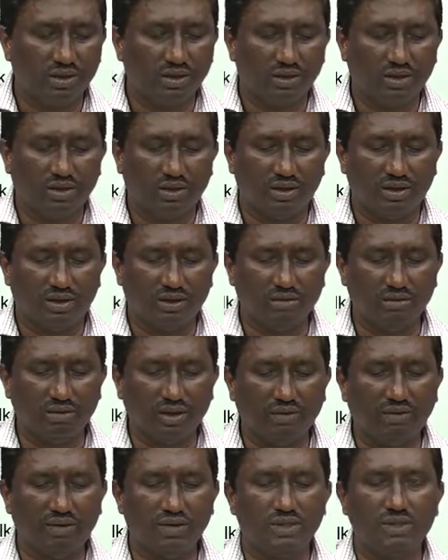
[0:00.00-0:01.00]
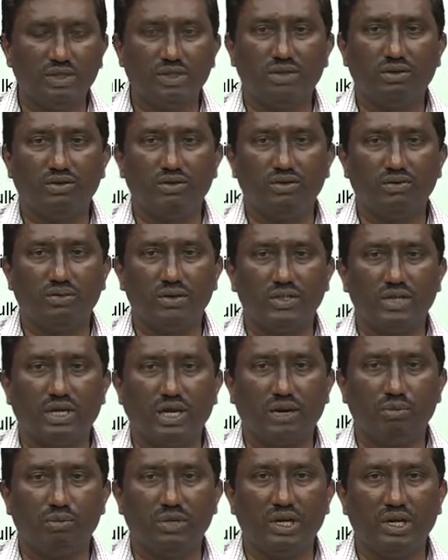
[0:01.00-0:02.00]
levels which
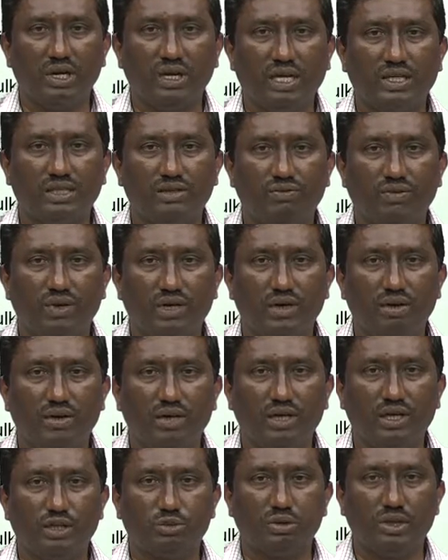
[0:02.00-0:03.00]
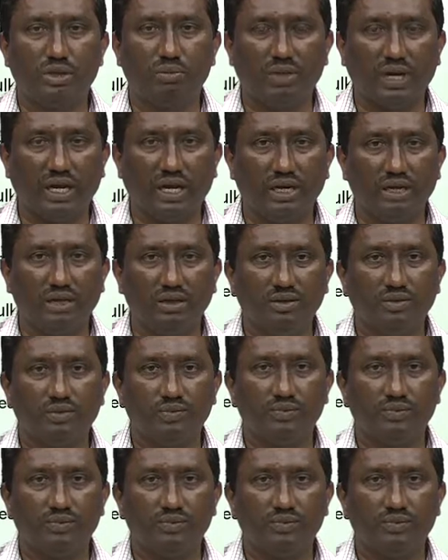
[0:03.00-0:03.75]
are being classified as per the planning.